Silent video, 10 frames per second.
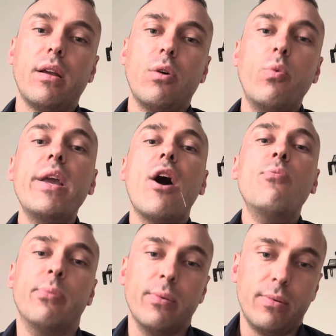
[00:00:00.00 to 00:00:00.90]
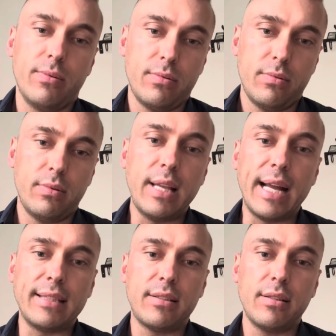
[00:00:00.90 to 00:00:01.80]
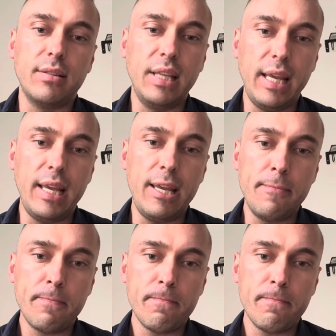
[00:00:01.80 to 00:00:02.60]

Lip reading: we hope that the